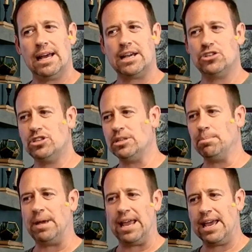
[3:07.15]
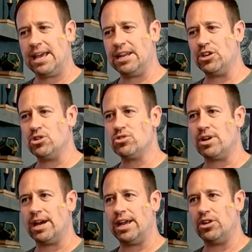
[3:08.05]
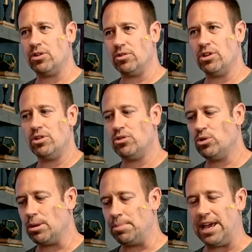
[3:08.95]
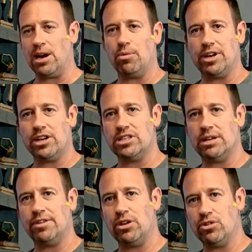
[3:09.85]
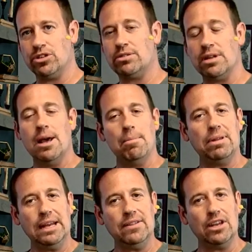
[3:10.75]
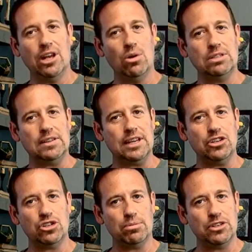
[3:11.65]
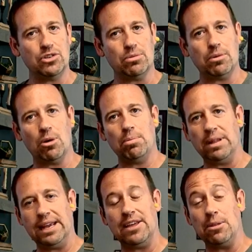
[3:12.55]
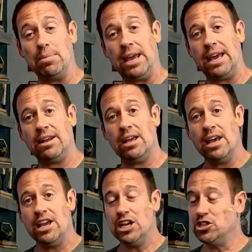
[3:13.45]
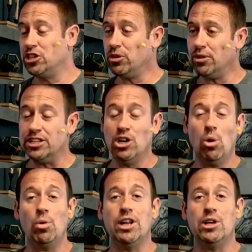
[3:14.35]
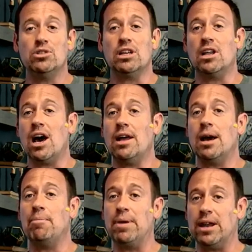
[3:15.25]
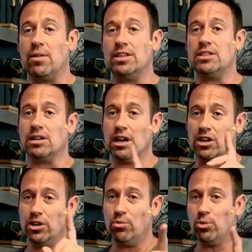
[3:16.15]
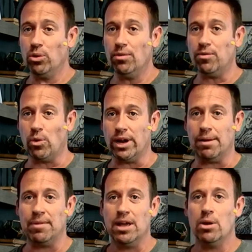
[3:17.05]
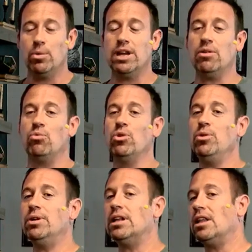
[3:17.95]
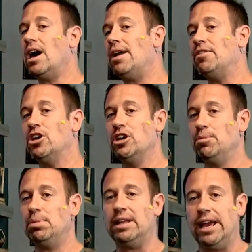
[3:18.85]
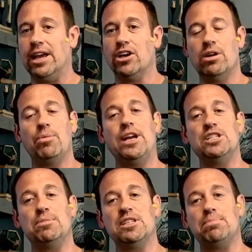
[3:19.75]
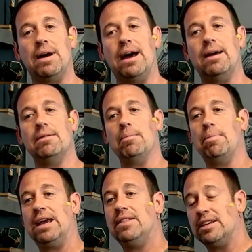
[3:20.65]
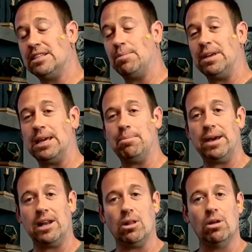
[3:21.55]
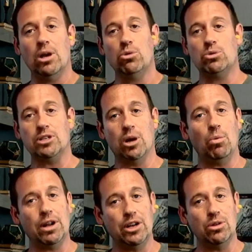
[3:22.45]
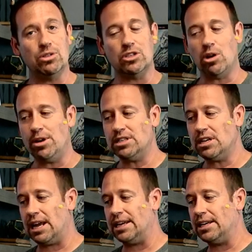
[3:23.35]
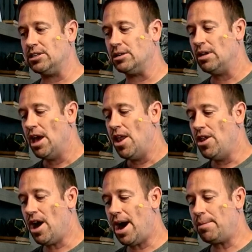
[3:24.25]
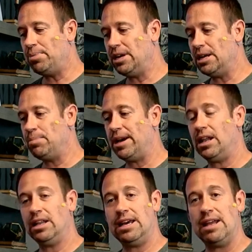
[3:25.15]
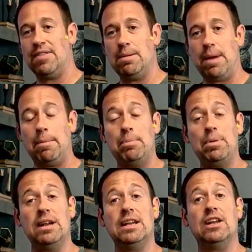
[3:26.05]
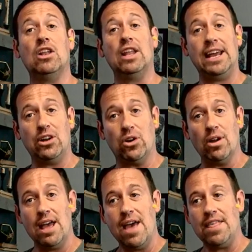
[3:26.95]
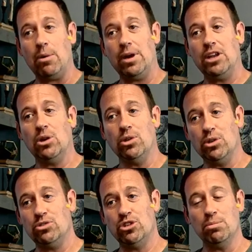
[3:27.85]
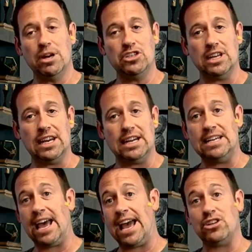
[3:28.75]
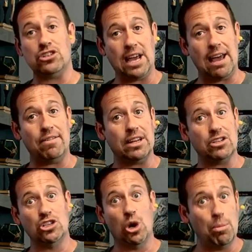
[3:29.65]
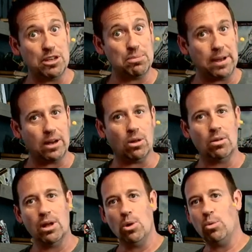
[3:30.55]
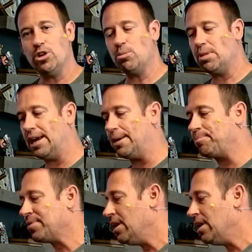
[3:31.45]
like it's just a band and you're trying and you're you're doing a piano reduction of it, you're just playing the notes that the instruments are, are playing in the band, you generally don't want to use a lot of pedal. That's a, a good rule for you. We can ruin a lot of good playing, good arrangements by bathing something in pedal which we don't want to do. So it's always a good idea to not put any pedal in and then maybe put it in later. And that way you don't use too much and get attached to having so much pedal when you're playing.